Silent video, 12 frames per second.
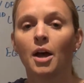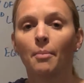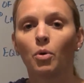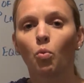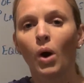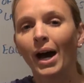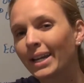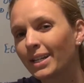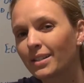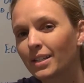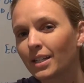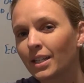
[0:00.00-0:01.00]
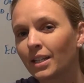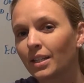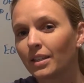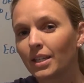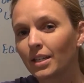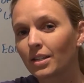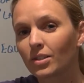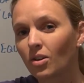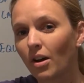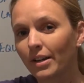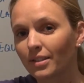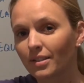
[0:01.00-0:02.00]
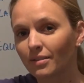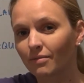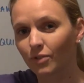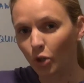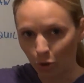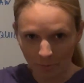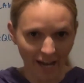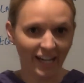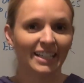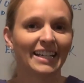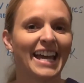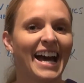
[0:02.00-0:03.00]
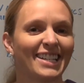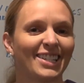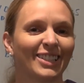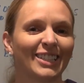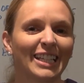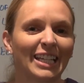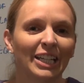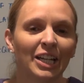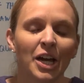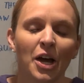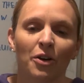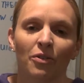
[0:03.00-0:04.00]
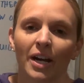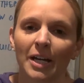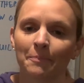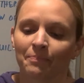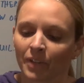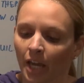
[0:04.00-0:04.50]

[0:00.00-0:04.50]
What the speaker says: But why doesn't the exhaust turn back into gasoline, right?